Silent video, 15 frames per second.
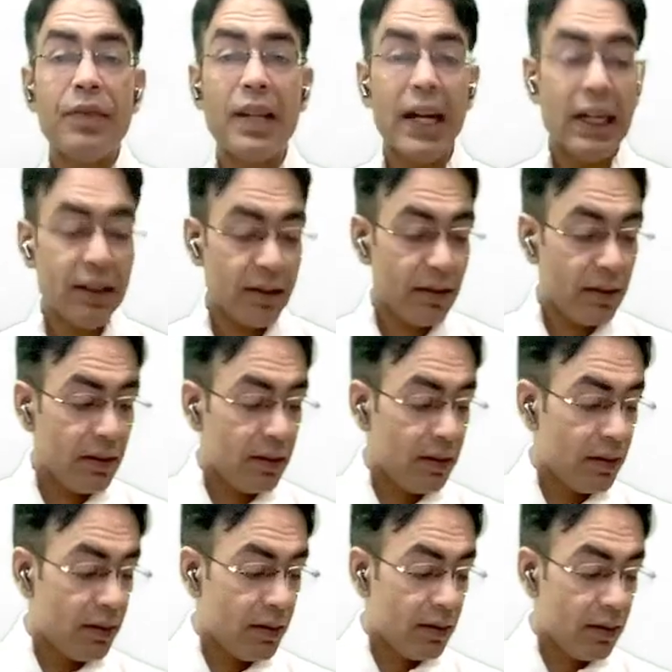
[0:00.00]
That
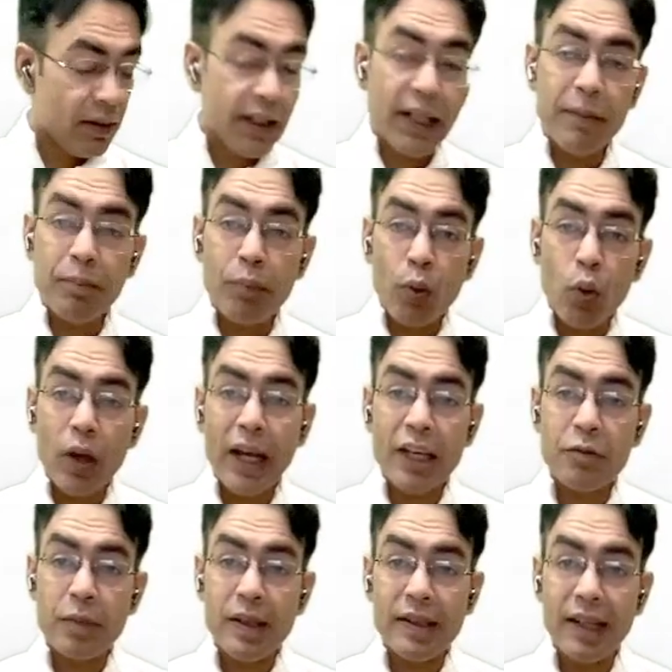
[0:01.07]
the
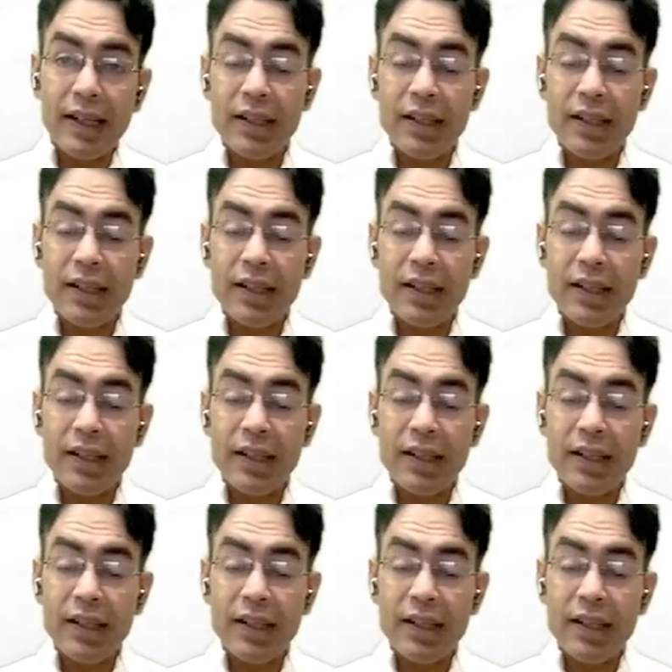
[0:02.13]
pro-caspase